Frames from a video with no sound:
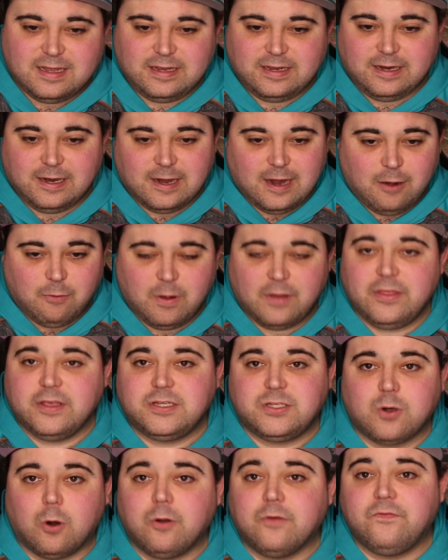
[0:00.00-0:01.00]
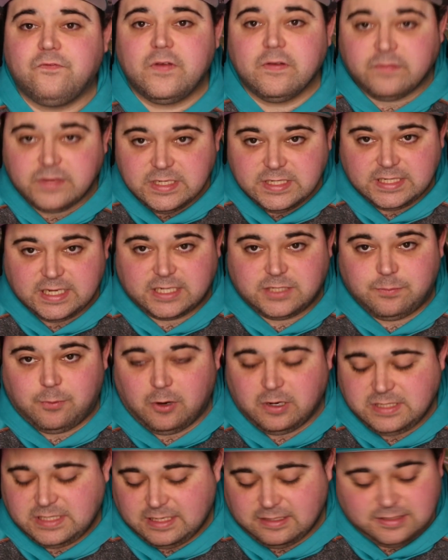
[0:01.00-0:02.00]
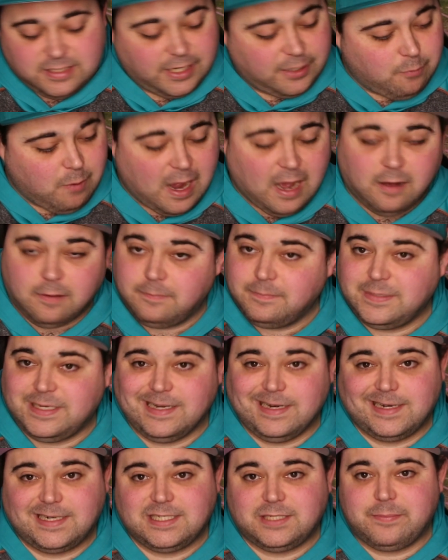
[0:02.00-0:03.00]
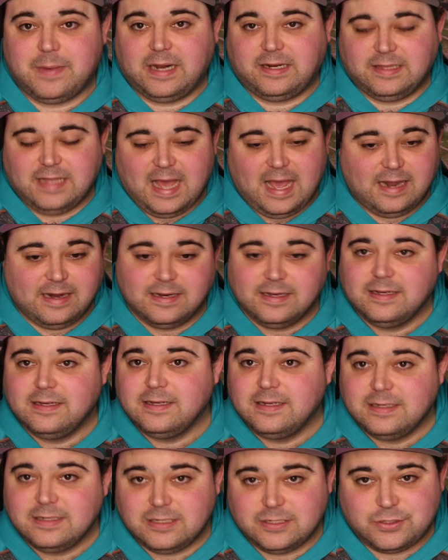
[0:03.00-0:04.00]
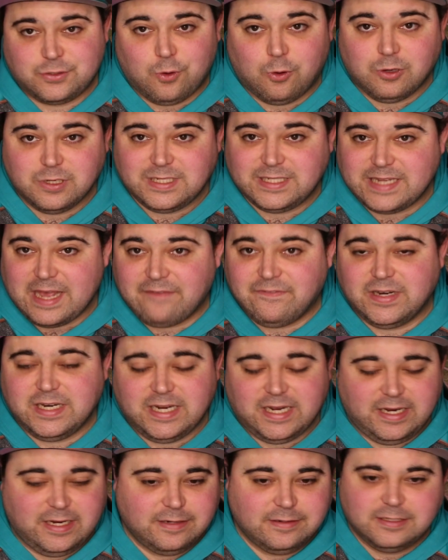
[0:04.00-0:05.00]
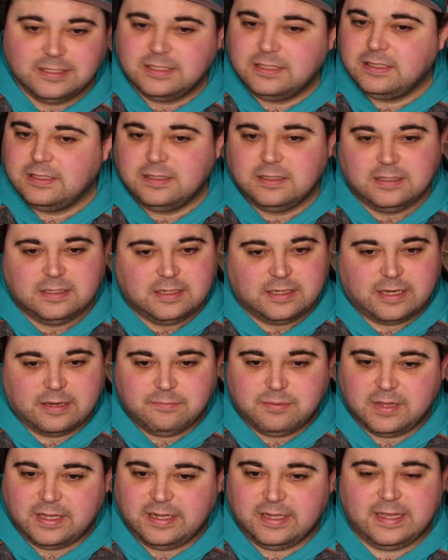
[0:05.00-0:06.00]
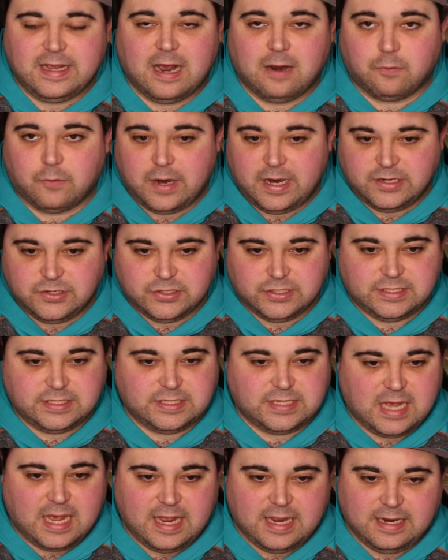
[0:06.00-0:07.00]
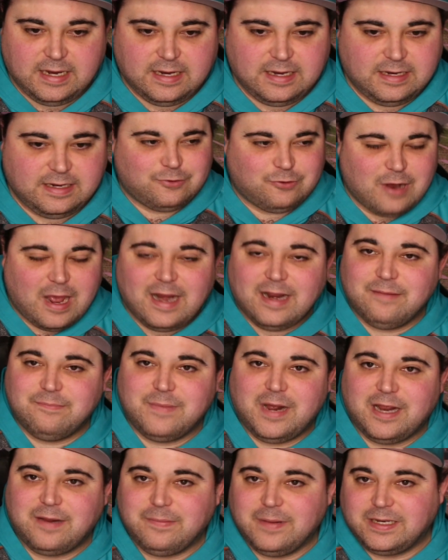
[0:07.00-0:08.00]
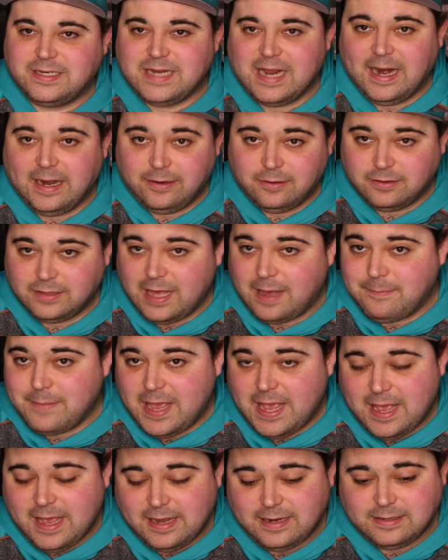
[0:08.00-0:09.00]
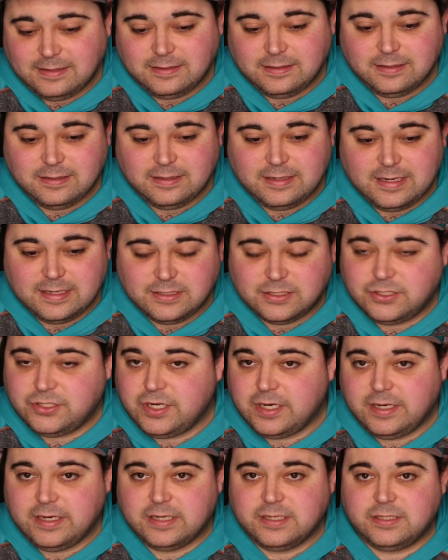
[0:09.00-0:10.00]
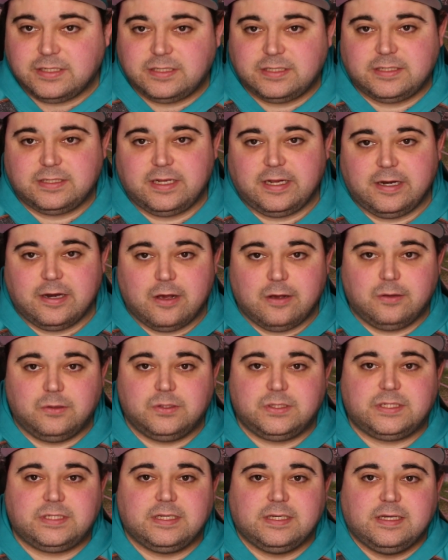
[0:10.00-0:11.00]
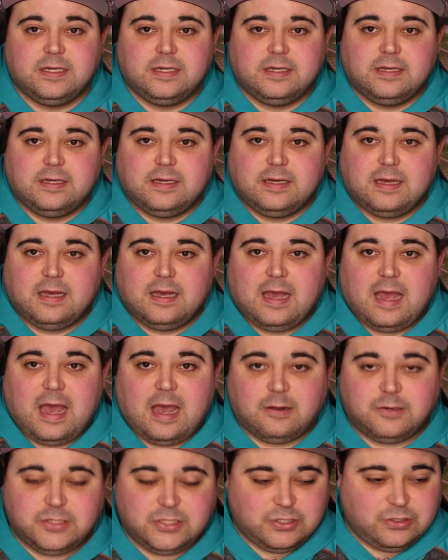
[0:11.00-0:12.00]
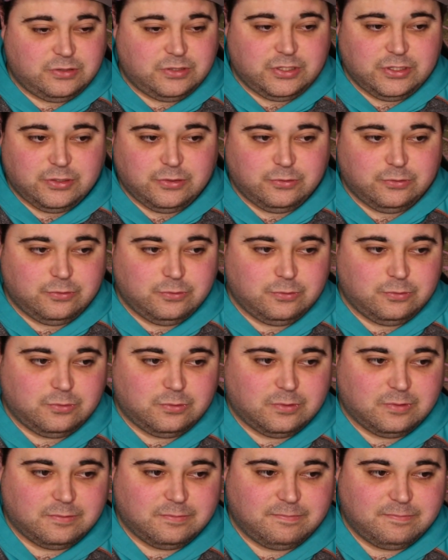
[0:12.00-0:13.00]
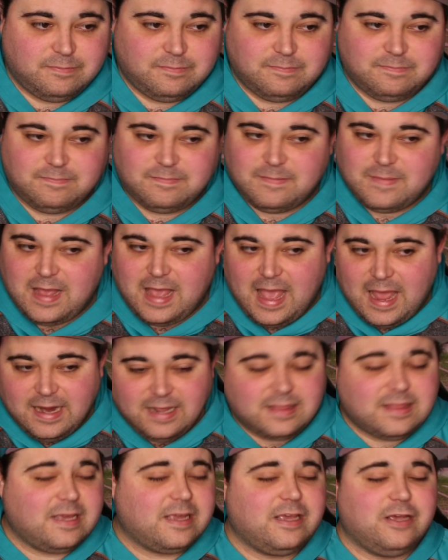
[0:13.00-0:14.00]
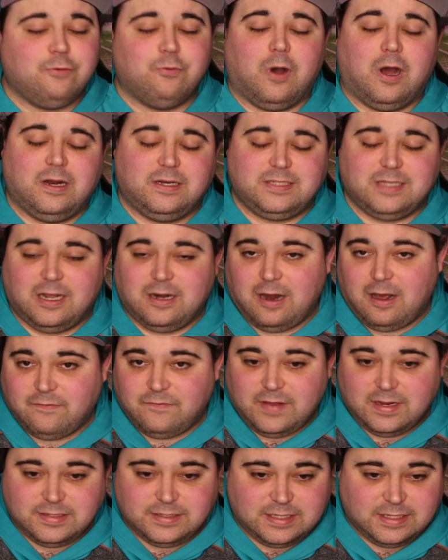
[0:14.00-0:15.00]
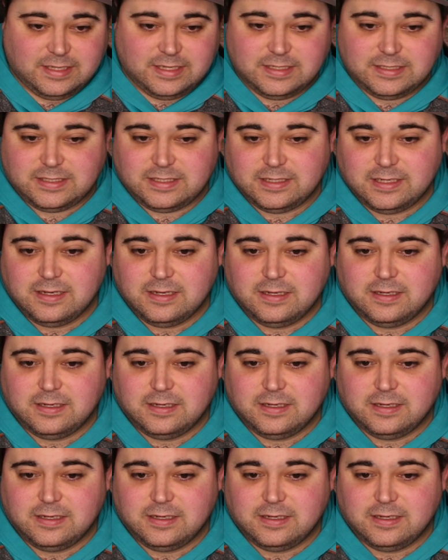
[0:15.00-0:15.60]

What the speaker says: you know, when they scored 56 points, I was like, wow, didn't expect that. To score 70, completely outrageous. I credit Mike McDaniel. That man is a genius. He knows how to do anything he wants on offense. And this